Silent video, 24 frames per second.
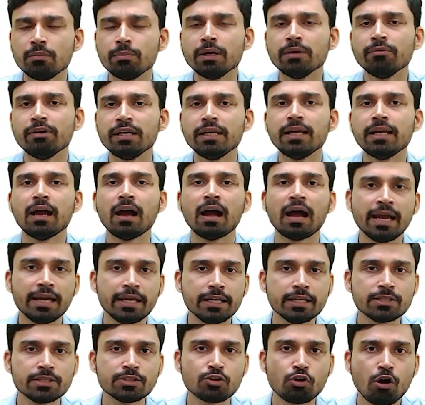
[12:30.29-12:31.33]
be a very high
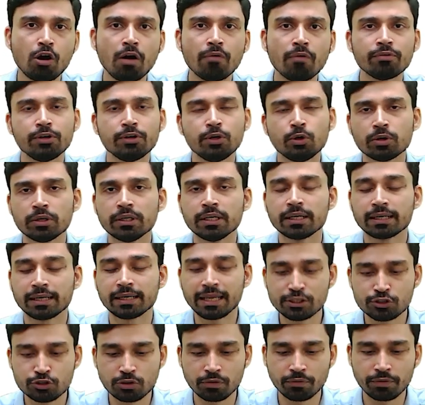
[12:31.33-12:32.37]
risk of nuclear
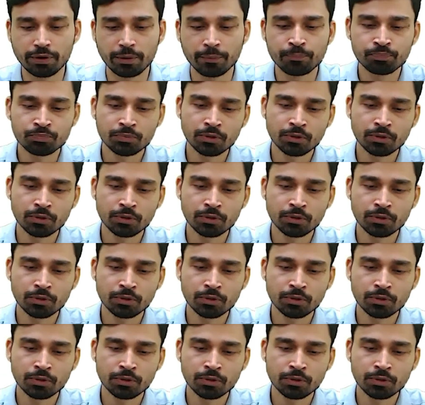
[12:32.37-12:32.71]
catastrophe.